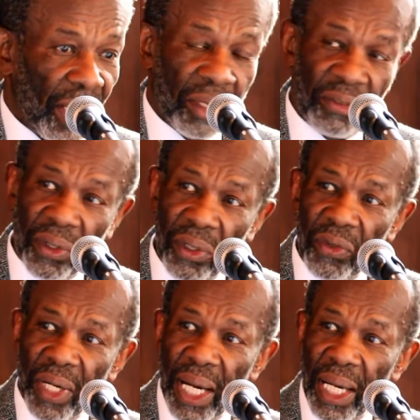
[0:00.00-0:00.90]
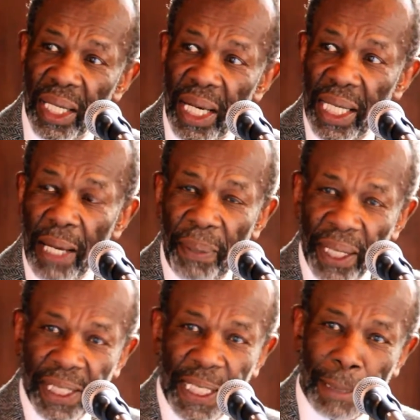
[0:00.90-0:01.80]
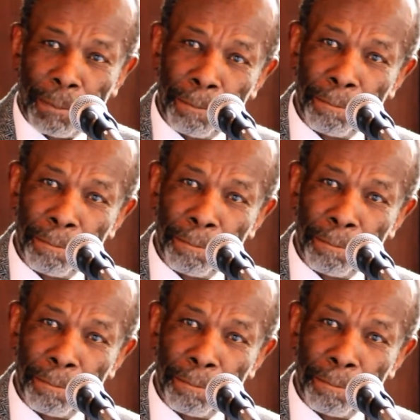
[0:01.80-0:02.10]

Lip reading: The phone rang and I picked it up.